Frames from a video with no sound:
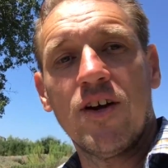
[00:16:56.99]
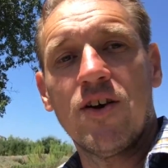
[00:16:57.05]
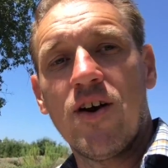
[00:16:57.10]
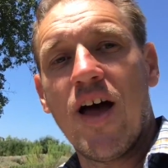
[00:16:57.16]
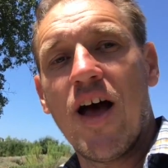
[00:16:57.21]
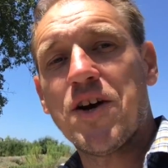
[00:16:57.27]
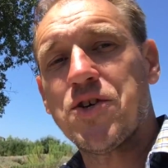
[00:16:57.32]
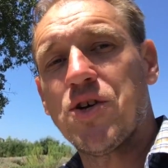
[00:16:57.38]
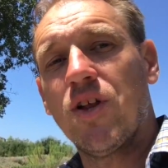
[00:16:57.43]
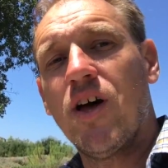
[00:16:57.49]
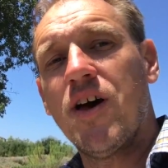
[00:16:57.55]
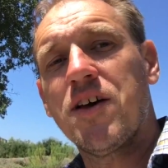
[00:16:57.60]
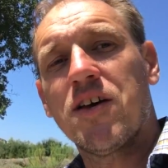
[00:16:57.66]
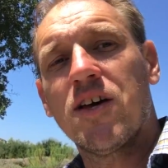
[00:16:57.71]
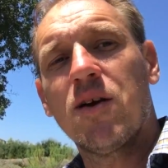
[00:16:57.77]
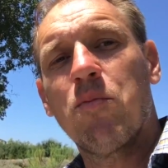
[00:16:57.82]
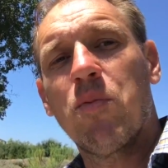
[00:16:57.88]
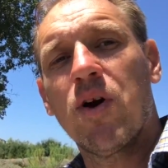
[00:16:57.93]
international
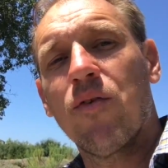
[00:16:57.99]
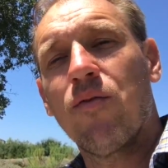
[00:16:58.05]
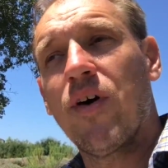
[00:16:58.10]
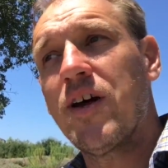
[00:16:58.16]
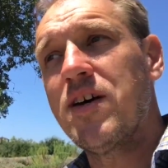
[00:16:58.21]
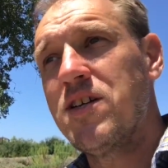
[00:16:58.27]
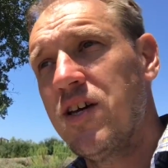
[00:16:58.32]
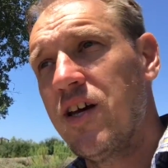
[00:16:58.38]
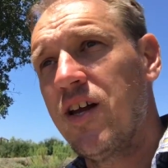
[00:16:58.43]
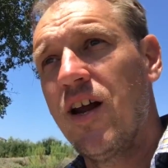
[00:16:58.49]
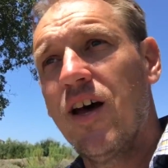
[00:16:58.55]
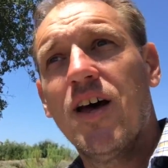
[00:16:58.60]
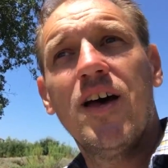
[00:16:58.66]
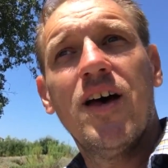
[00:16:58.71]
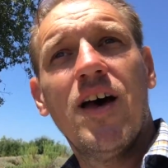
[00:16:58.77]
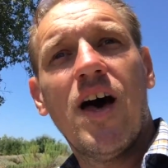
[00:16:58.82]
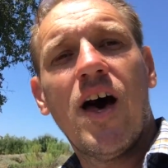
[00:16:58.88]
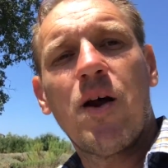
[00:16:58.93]
hiking, but if I
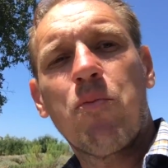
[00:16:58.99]
did,